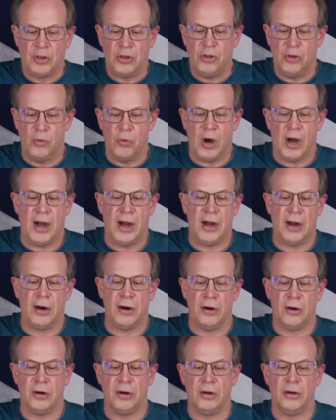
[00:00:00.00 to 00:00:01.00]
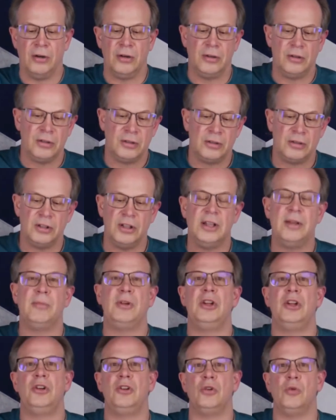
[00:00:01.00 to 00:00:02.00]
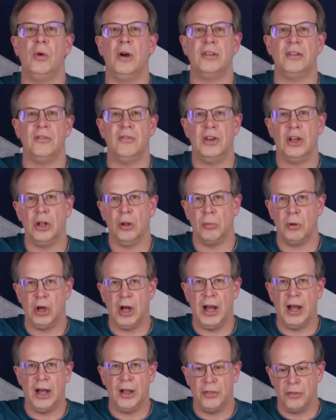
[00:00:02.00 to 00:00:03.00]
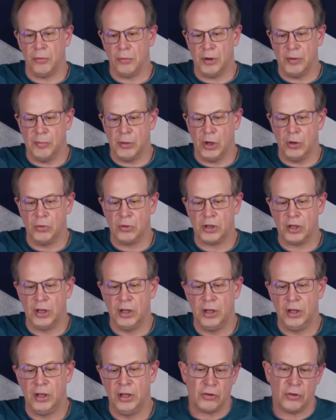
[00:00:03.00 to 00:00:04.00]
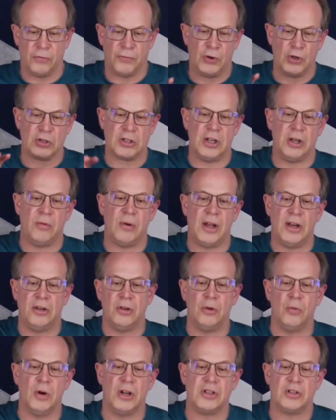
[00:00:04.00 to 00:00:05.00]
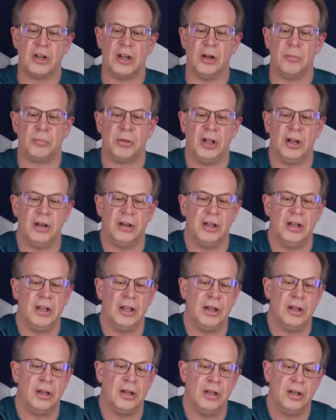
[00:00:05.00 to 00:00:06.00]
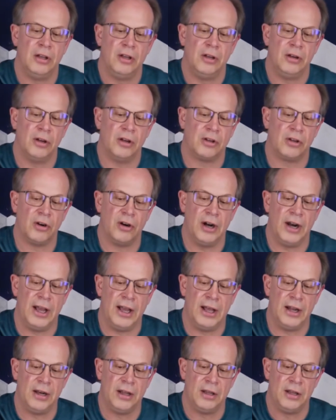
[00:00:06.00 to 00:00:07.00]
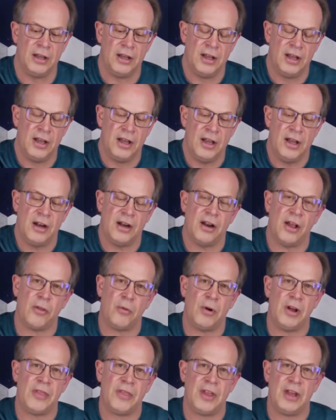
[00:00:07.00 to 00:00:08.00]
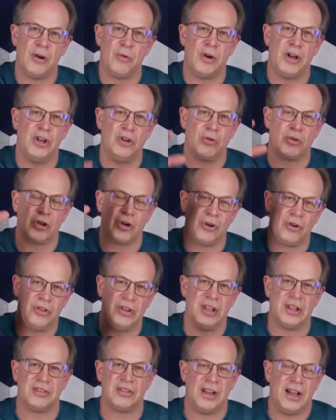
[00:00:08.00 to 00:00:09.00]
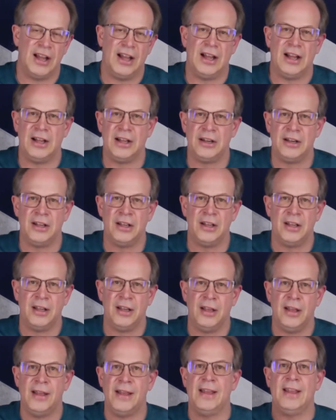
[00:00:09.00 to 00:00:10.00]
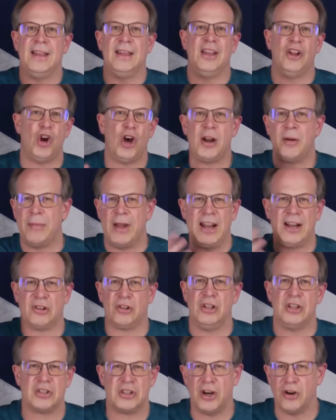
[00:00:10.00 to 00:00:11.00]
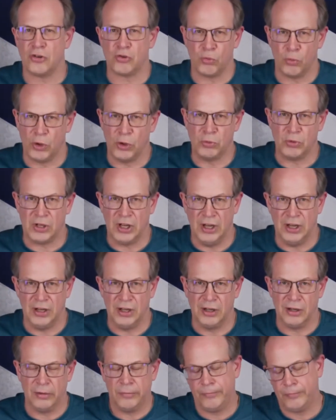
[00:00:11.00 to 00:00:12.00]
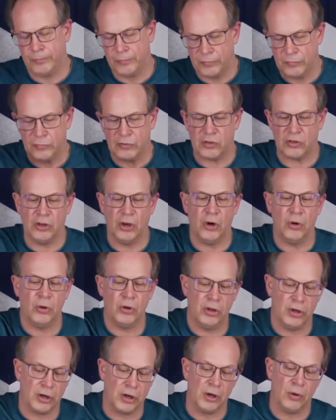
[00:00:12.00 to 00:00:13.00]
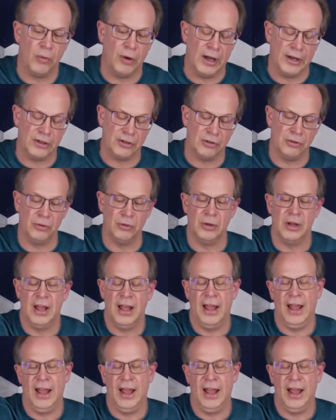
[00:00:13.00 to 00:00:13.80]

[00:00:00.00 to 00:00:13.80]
you are limited to what's available on the remote. So the first thing you want to do once you get it plugged in, you're going to turn it on. Now, the one thing when you turn this on, it automatically starts rotating. So you're going to want to